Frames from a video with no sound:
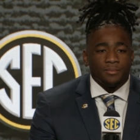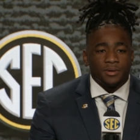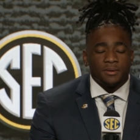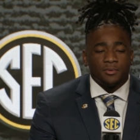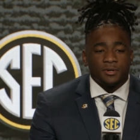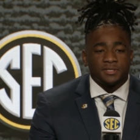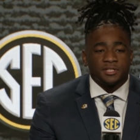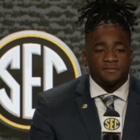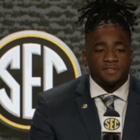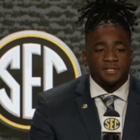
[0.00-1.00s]
Be more
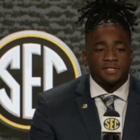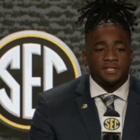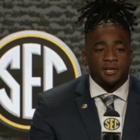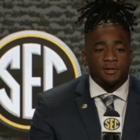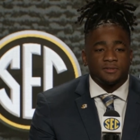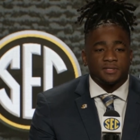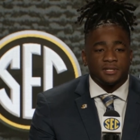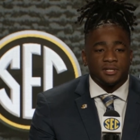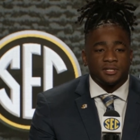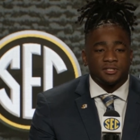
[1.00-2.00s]
attentive to details,
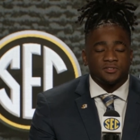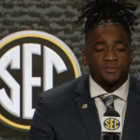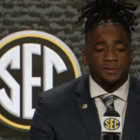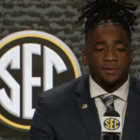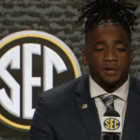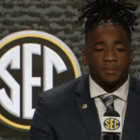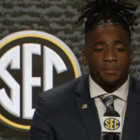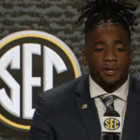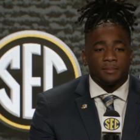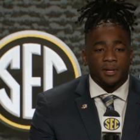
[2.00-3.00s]
just really become a
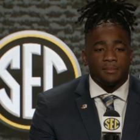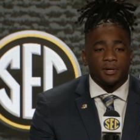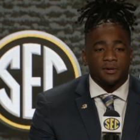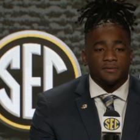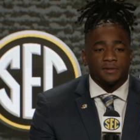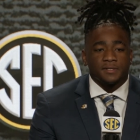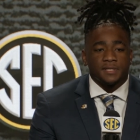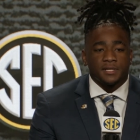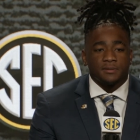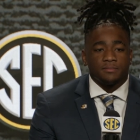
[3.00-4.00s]
better playmaker for the
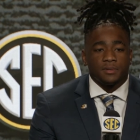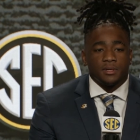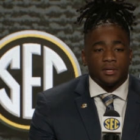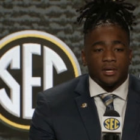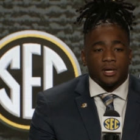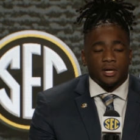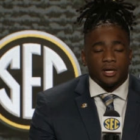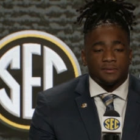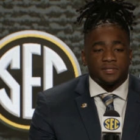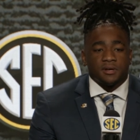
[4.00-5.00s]
team,
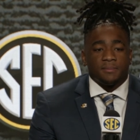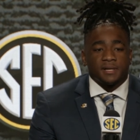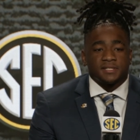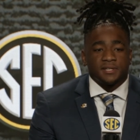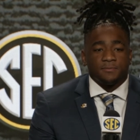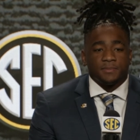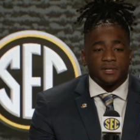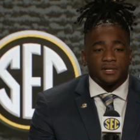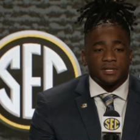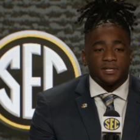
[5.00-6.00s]
to help my team
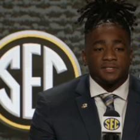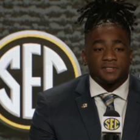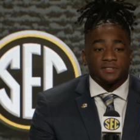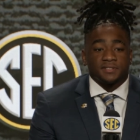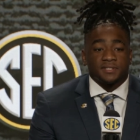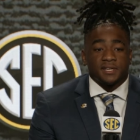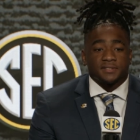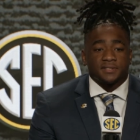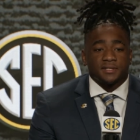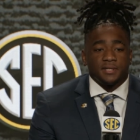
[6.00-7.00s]
lead to
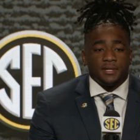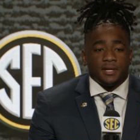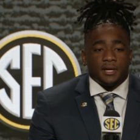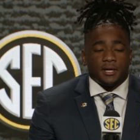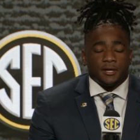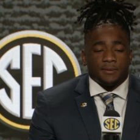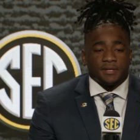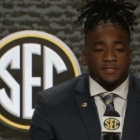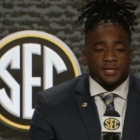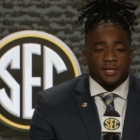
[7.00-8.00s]
success. Like
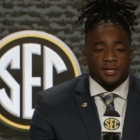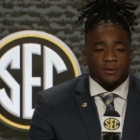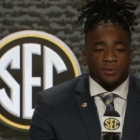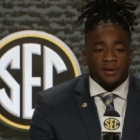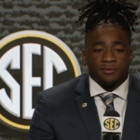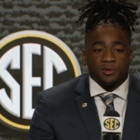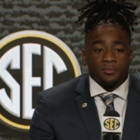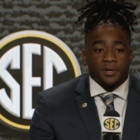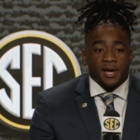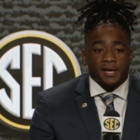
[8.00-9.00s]
I said, we have a
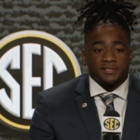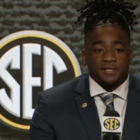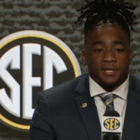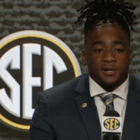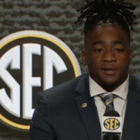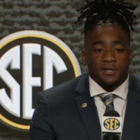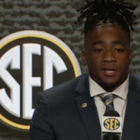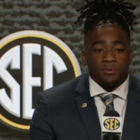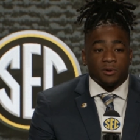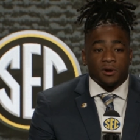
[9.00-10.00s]
group of guys in there
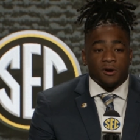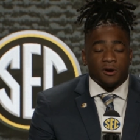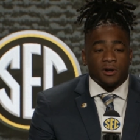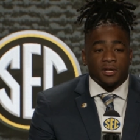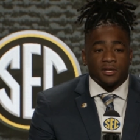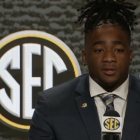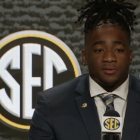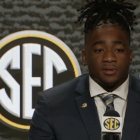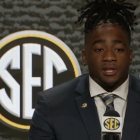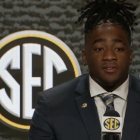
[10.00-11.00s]
that work hard and, you
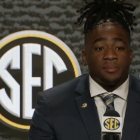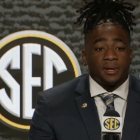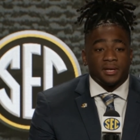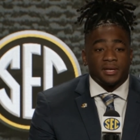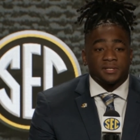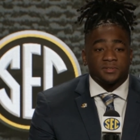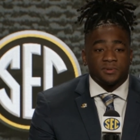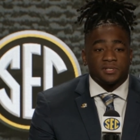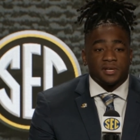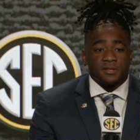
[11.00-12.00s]
know, love playing next
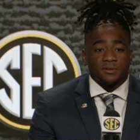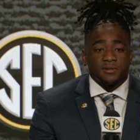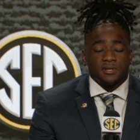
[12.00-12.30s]
to each other.